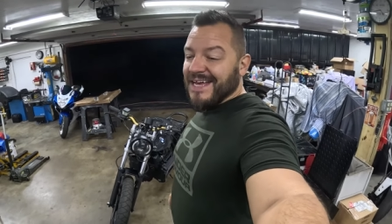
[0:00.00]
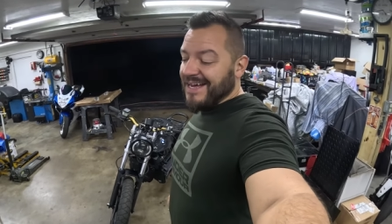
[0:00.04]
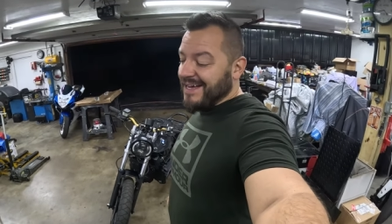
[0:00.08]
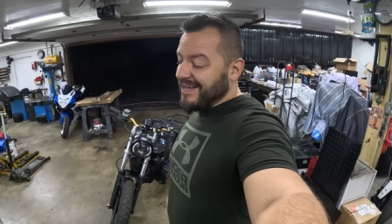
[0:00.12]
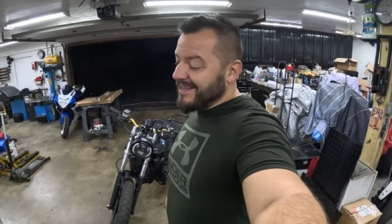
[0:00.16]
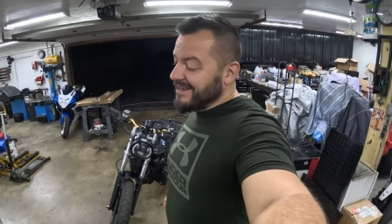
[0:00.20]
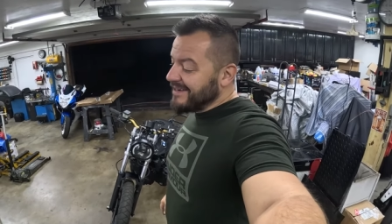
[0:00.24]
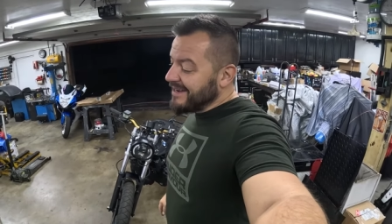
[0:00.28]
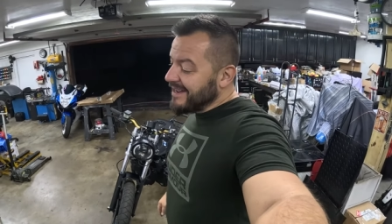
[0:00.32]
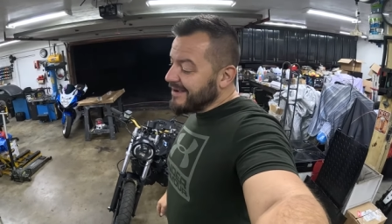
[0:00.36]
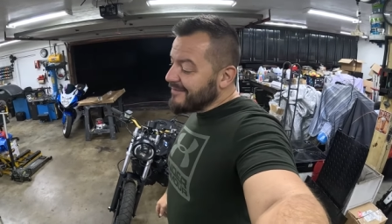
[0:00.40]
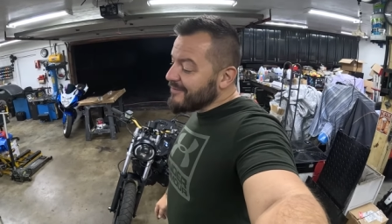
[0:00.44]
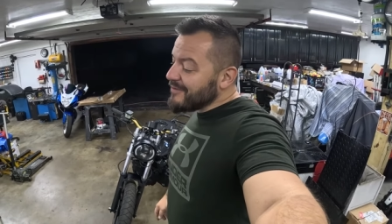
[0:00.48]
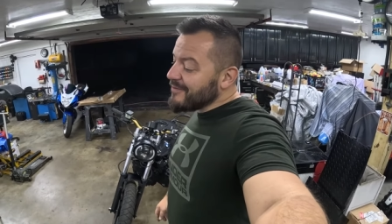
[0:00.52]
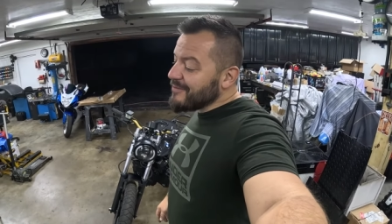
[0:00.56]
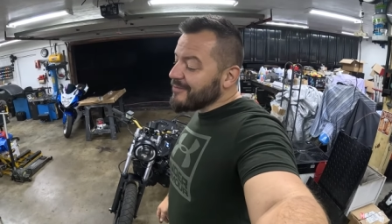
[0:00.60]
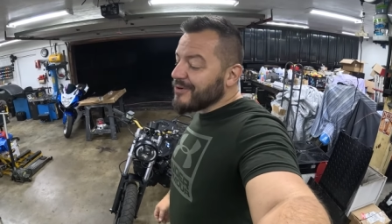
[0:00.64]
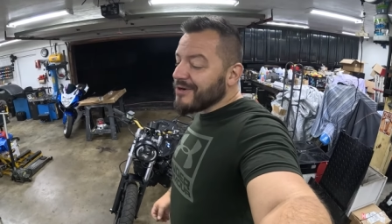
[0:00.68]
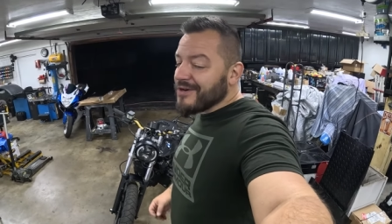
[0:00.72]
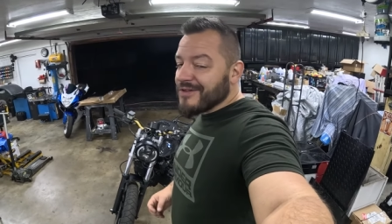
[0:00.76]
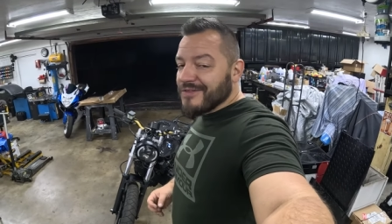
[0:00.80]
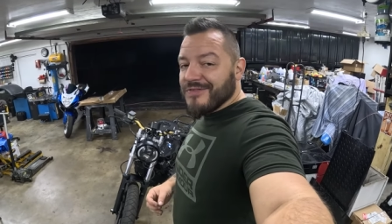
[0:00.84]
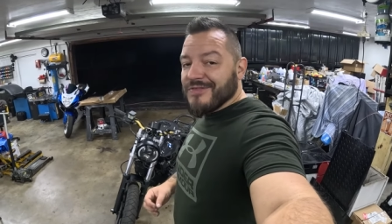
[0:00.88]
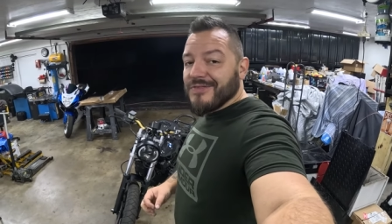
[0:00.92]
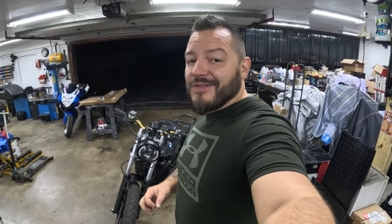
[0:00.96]
I never
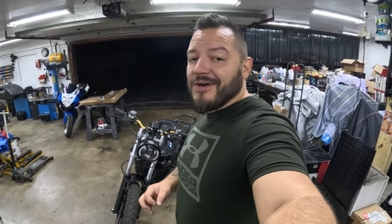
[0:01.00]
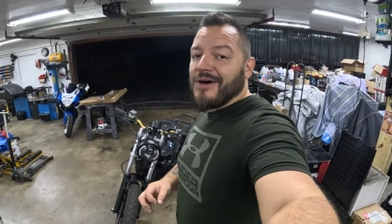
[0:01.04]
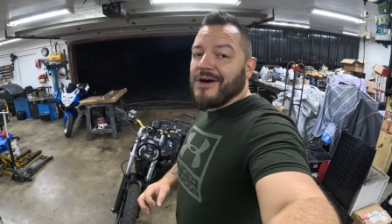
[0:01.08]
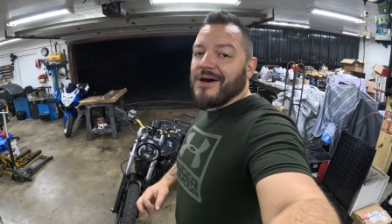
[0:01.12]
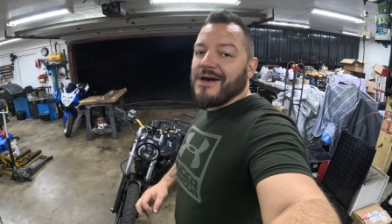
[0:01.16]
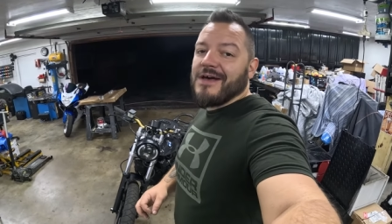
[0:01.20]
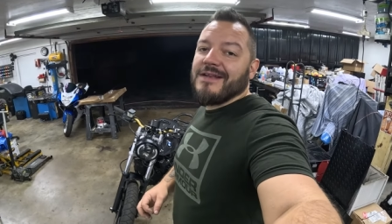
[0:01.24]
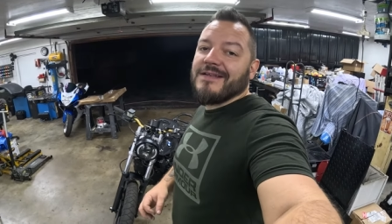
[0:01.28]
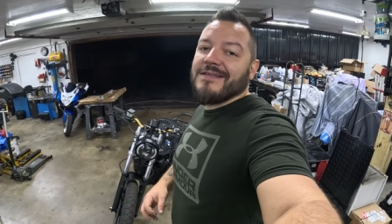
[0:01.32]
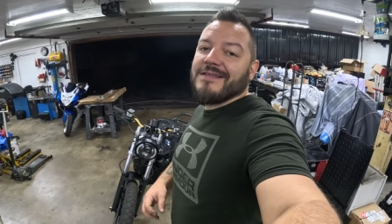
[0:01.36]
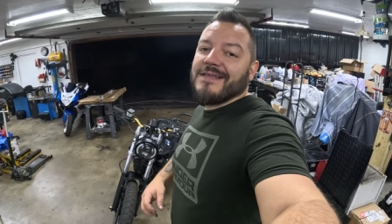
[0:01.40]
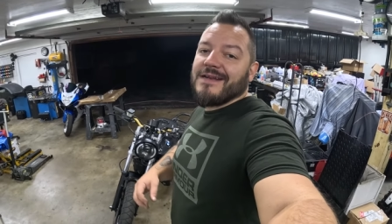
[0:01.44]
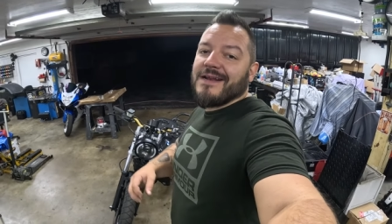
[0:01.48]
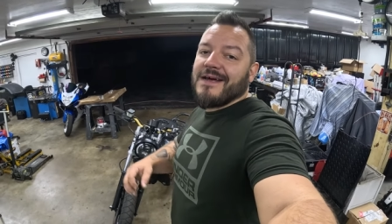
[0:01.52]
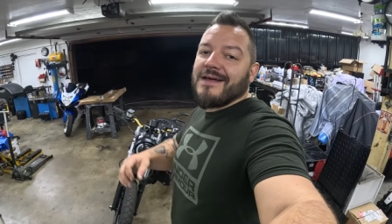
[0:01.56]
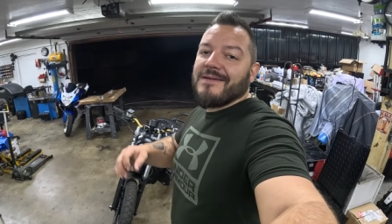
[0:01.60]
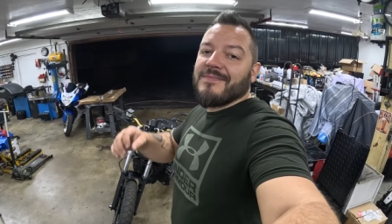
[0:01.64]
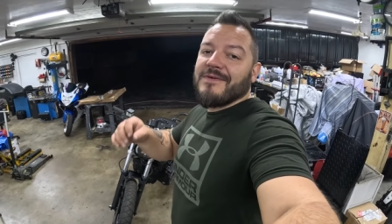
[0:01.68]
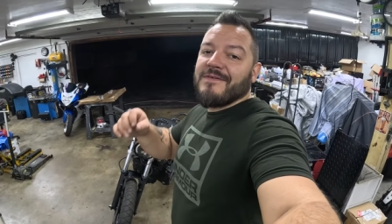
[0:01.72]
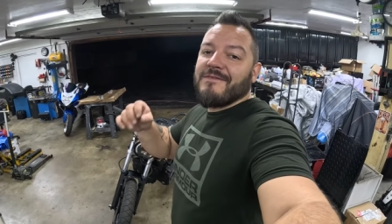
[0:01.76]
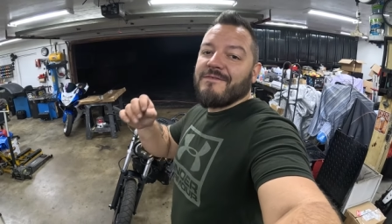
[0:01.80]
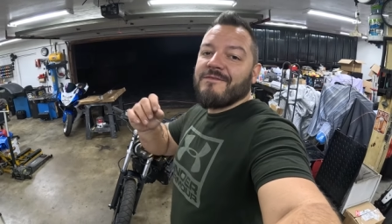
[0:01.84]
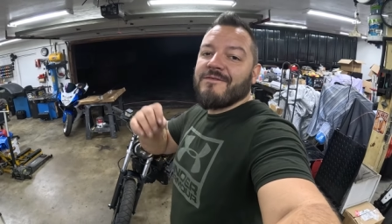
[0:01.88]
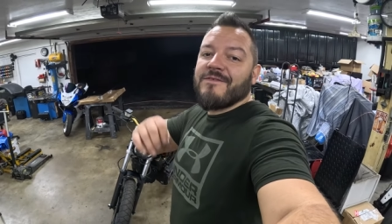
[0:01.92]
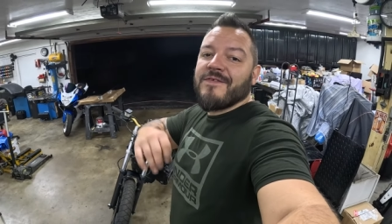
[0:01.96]
would have thought that I'd
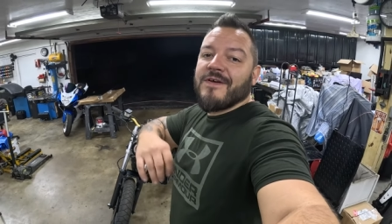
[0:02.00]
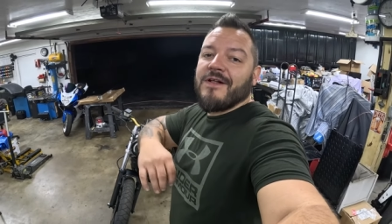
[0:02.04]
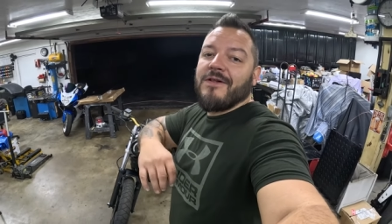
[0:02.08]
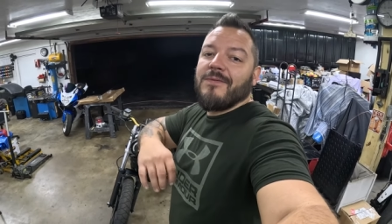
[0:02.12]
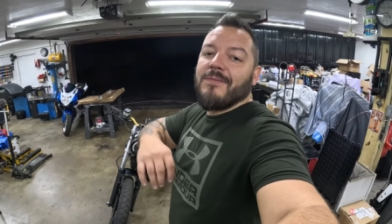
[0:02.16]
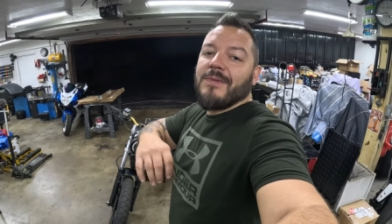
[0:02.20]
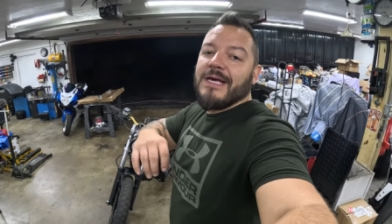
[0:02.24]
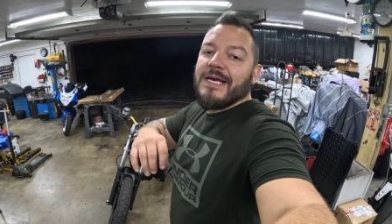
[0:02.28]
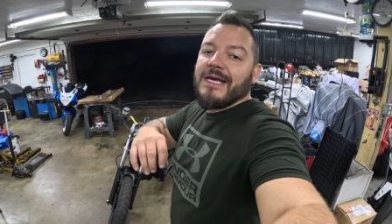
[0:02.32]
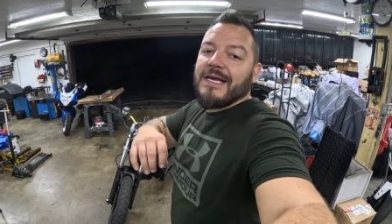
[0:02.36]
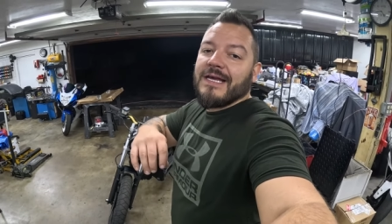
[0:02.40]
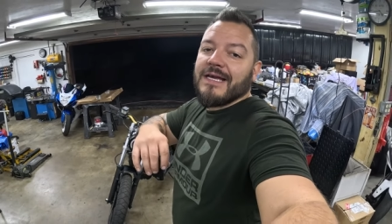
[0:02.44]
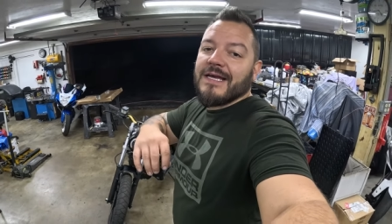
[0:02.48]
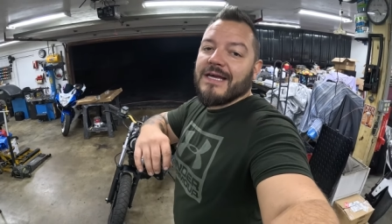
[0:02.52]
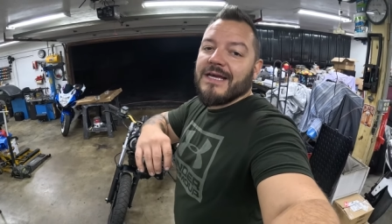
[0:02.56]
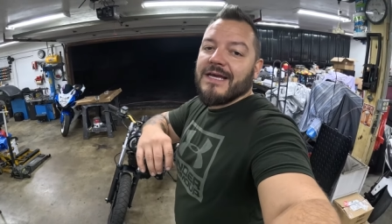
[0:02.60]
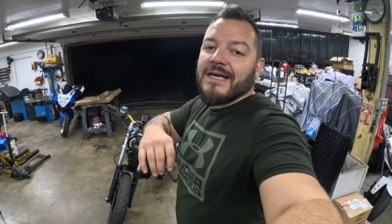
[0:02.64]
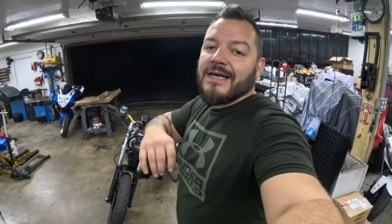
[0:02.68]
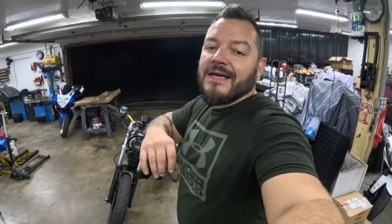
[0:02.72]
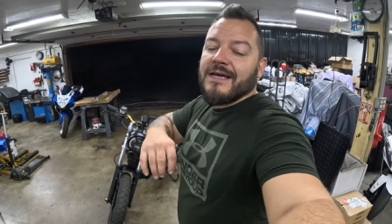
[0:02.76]
be filming